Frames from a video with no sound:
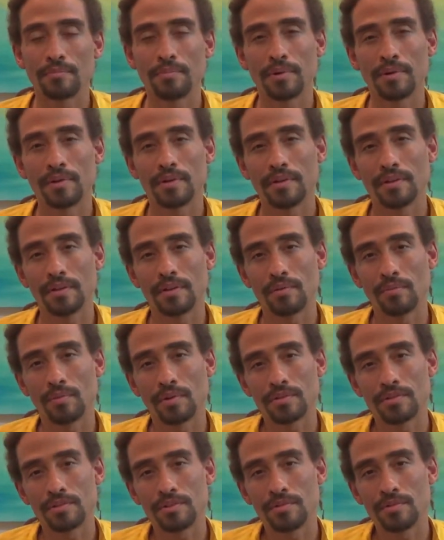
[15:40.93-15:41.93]
put it that
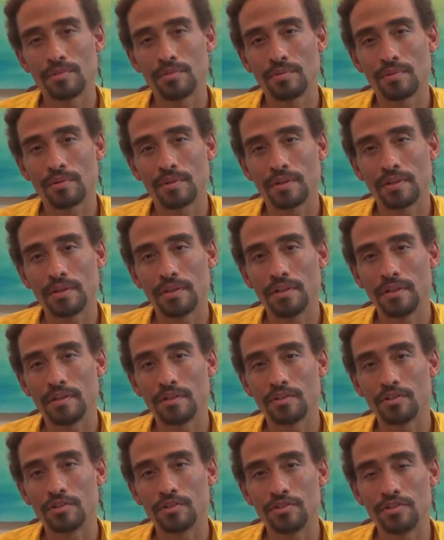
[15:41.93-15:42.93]
once you eat
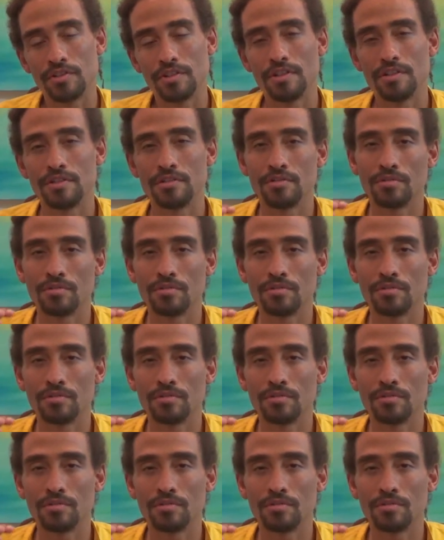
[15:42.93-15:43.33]
good cheese,